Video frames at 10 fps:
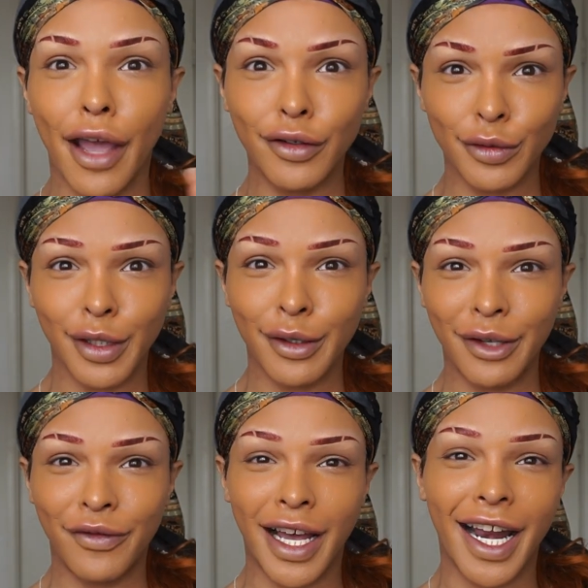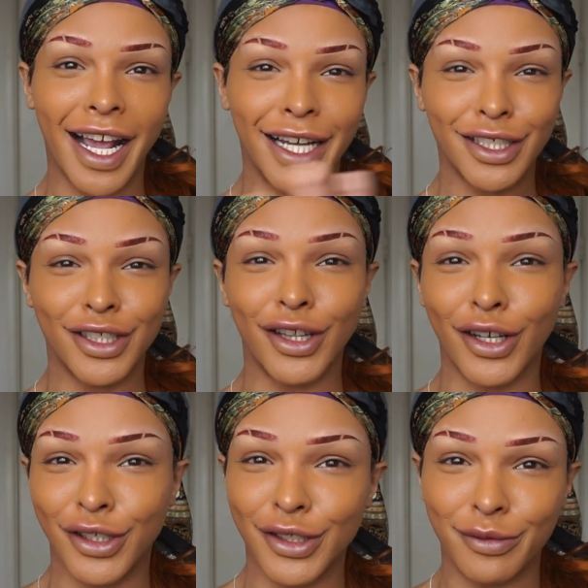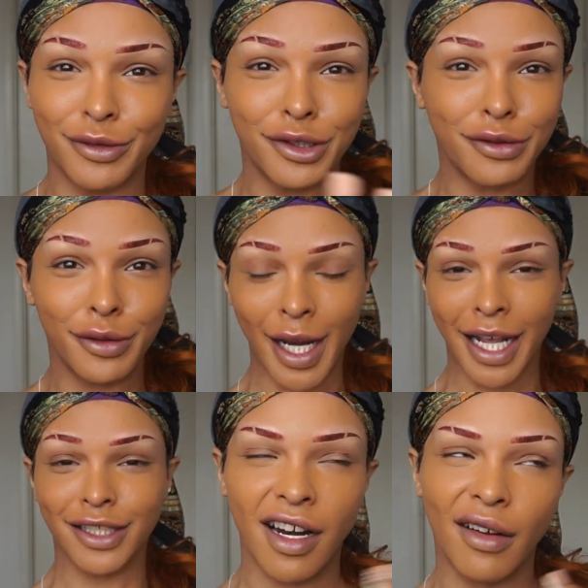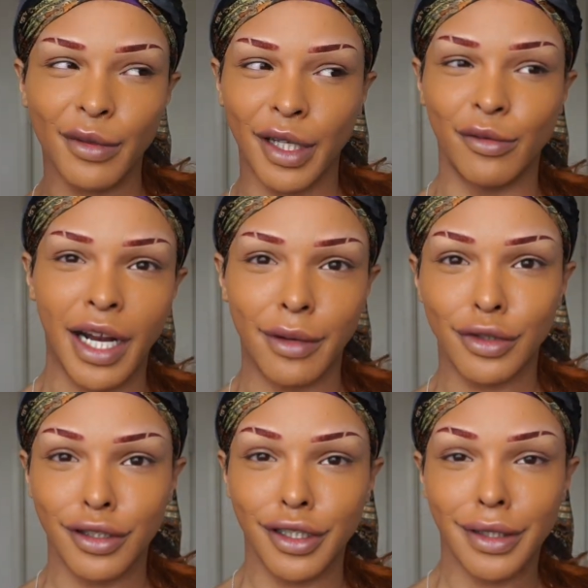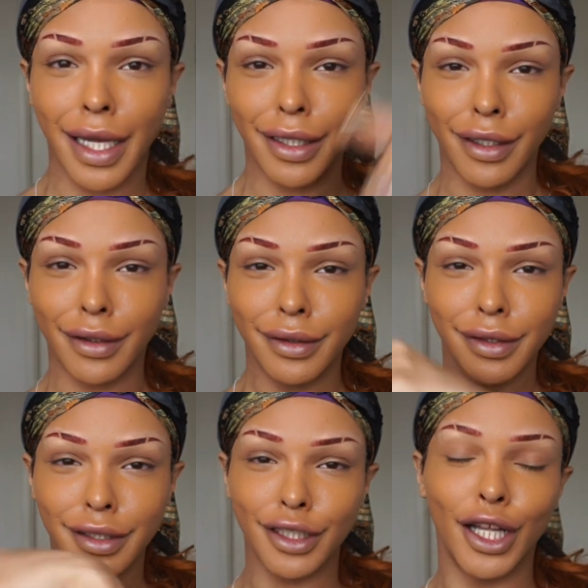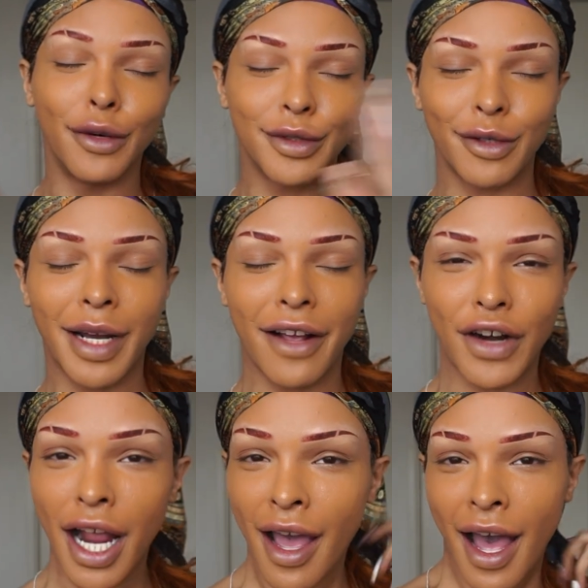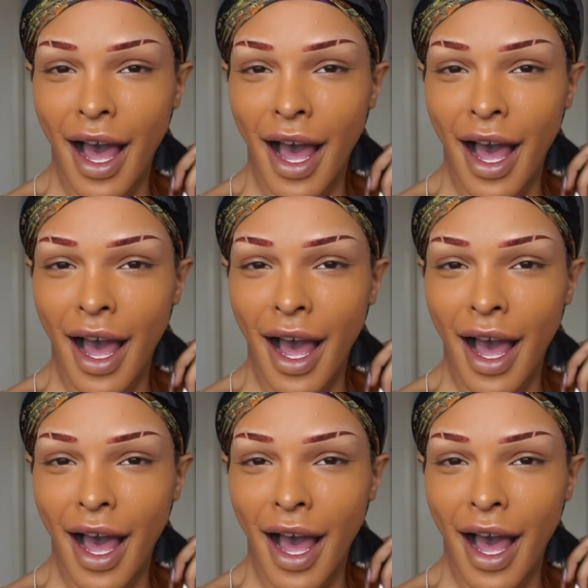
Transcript: I got to learn some tricks. They're not really ramps. They're just like little slopes or whatever.